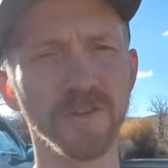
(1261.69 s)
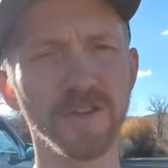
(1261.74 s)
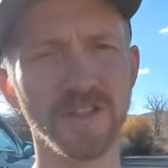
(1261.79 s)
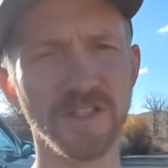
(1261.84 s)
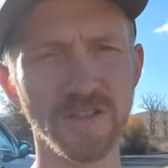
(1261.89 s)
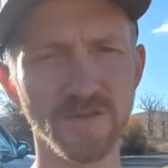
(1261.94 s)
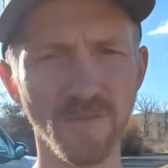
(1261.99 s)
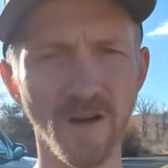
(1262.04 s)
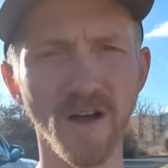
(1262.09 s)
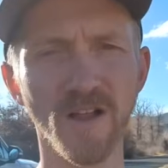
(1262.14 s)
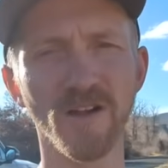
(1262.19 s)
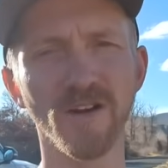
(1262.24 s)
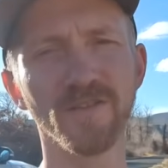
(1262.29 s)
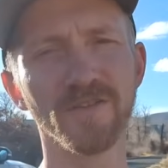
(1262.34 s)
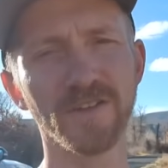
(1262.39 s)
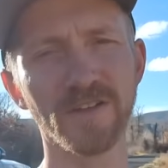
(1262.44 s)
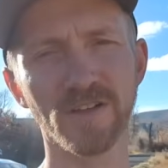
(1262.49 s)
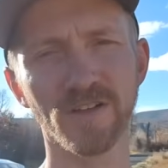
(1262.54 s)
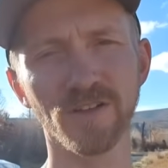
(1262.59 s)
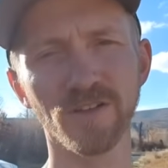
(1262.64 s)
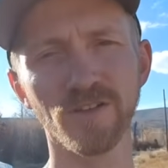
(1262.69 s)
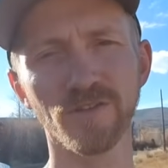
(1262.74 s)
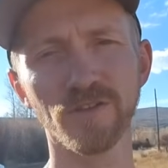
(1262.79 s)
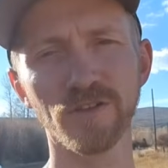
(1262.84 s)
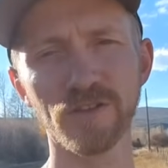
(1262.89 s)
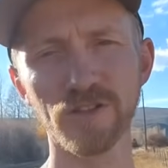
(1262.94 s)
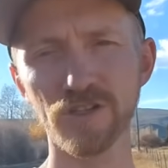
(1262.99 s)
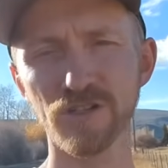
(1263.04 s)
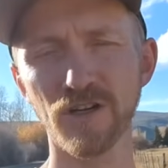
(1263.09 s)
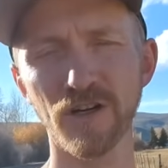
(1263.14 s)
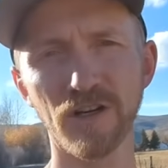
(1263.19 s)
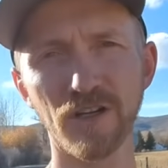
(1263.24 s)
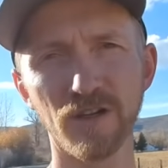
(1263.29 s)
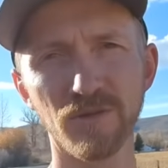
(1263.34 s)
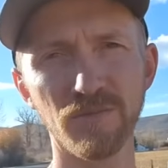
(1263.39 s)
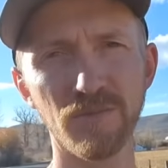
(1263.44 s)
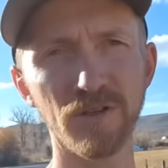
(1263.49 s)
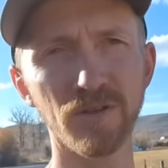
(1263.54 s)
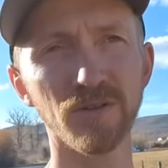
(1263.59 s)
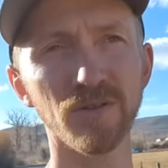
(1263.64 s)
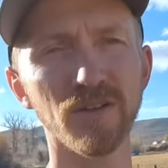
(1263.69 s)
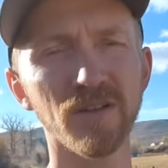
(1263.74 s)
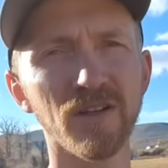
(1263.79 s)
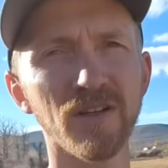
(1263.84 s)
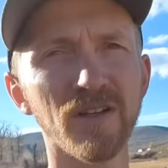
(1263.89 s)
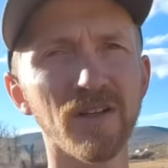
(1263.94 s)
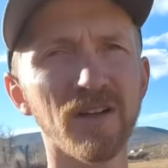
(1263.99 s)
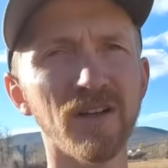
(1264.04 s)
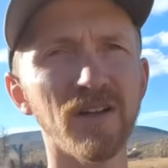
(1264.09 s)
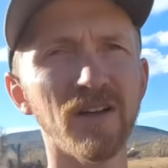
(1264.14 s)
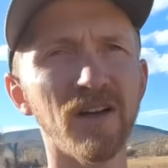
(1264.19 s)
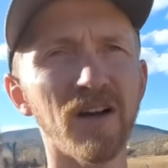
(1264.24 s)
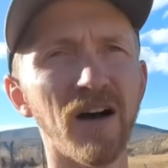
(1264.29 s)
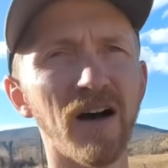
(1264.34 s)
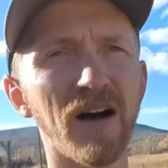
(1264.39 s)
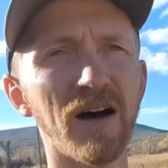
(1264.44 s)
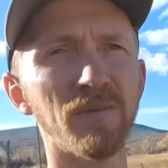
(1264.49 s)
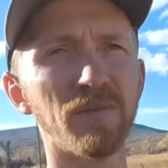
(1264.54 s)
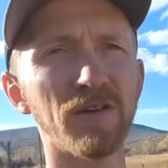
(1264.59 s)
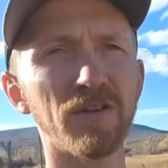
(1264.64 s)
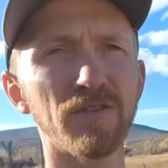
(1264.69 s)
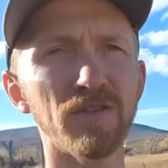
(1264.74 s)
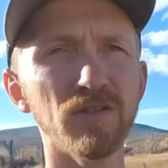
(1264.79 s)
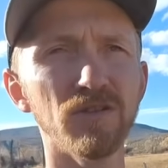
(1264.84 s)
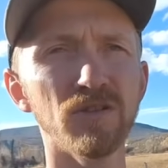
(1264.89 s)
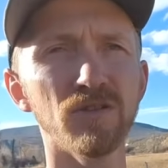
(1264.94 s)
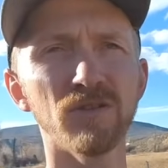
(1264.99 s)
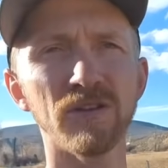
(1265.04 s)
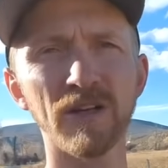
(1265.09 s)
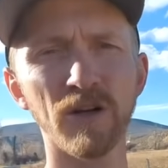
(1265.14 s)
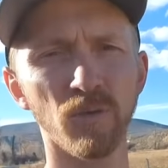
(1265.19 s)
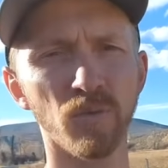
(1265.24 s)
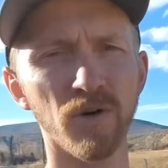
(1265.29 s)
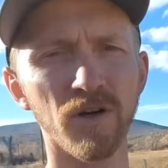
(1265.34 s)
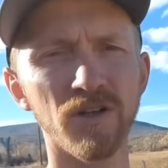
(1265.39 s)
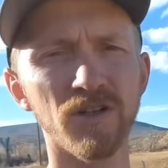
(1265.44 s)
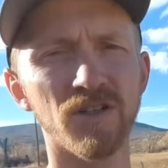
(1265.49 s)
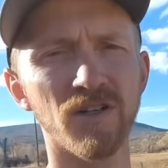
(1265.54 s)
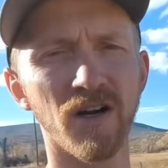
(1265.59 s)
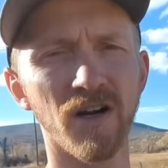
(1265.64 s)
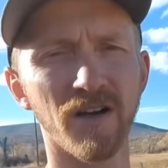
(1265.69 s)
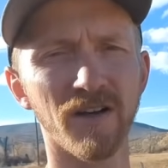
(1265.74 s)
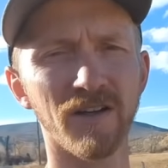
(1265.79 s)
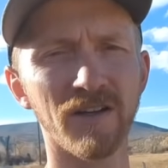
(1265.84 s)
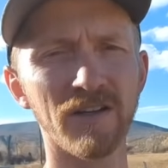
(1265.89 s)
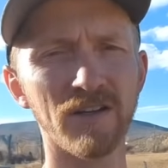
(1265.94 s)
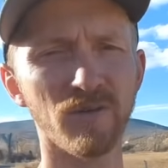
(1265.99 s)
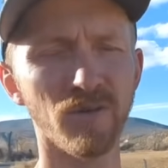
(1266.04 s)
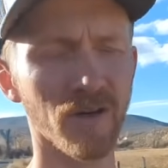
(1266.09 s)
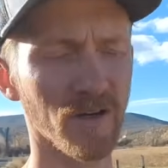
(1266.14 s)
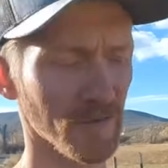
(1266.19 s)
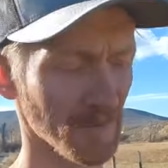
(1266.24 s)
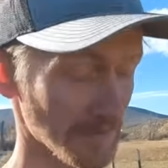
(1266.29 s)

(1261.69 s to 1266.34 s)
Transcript: a smaller vehicle if you're just trying to commute. But if you do need a work truck and you want to